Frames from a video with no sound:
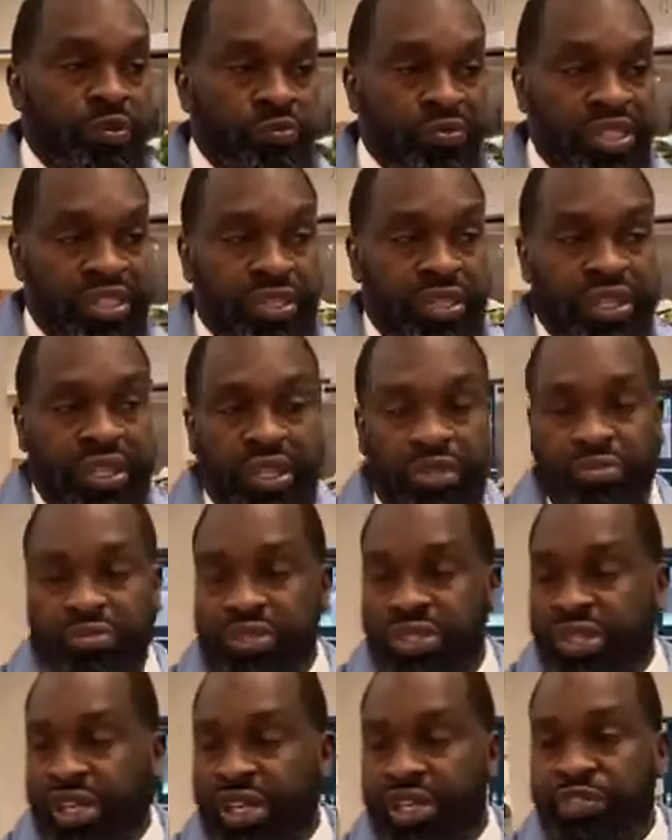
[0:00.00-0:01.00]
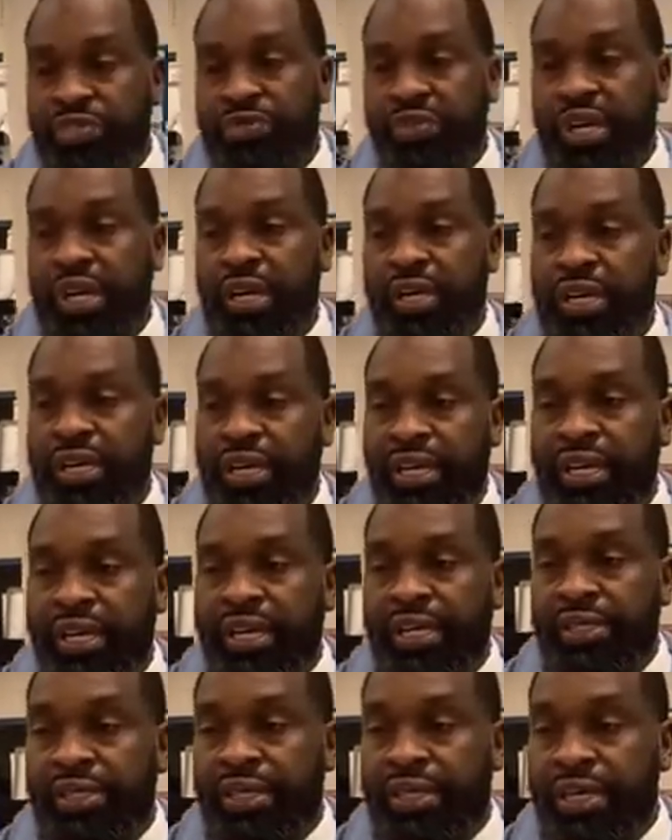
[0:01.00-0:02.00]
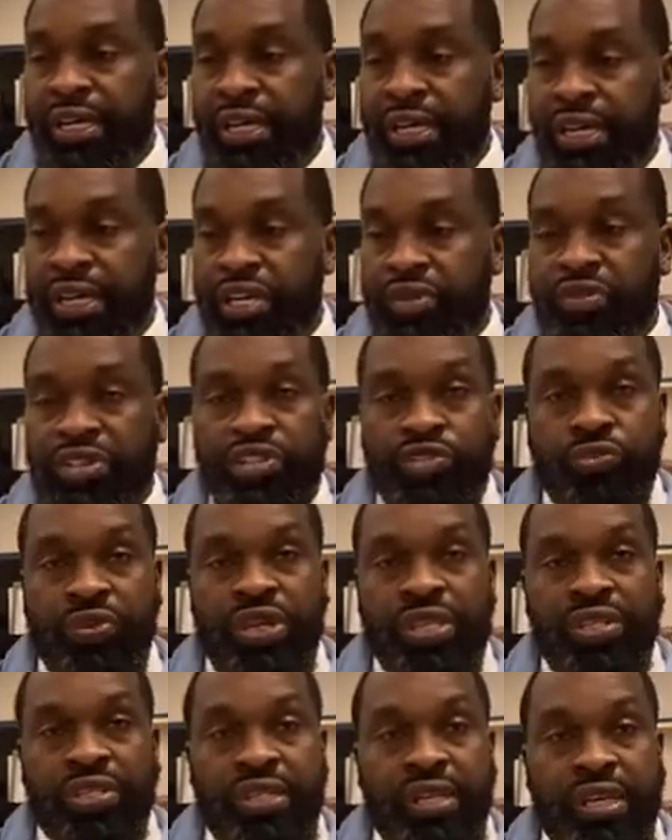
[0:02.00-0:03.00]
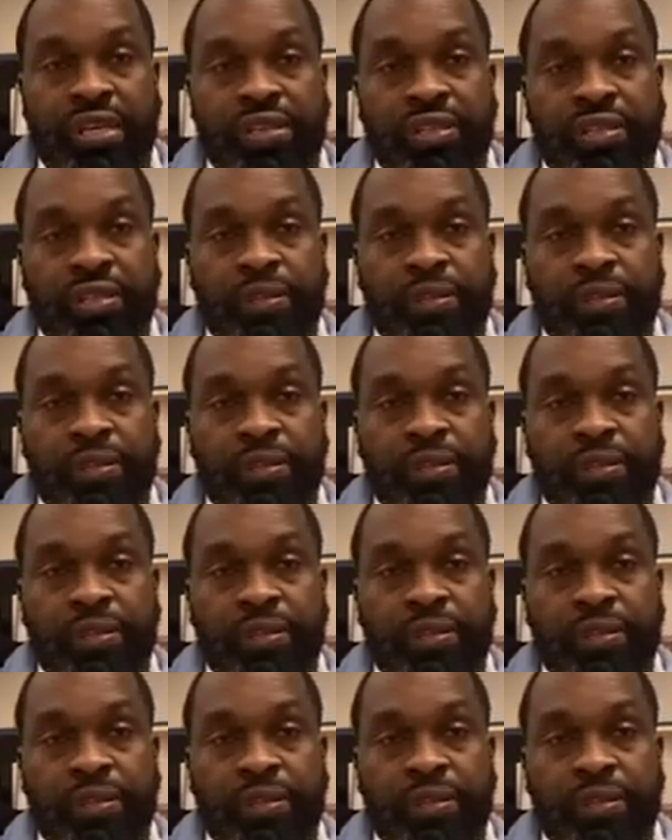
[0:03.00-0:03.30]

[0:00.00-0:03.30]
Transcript: Mr. Henry's HVAC class here at Drake State.